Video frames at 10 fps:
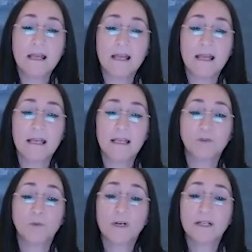
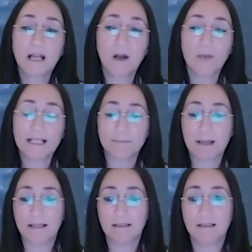And we're now
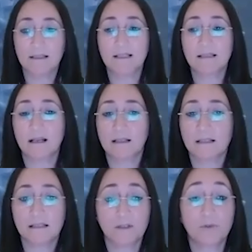expanding these
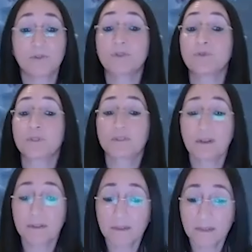studies in order to
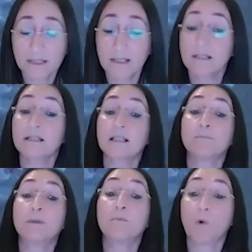strengthen the signals
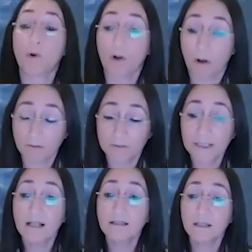and be more
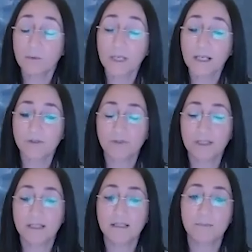confident that we can
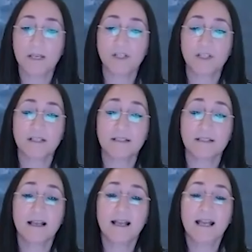treat these patients.
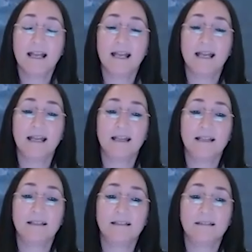
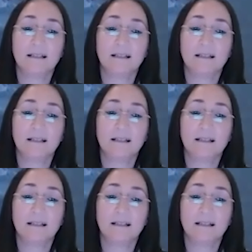And,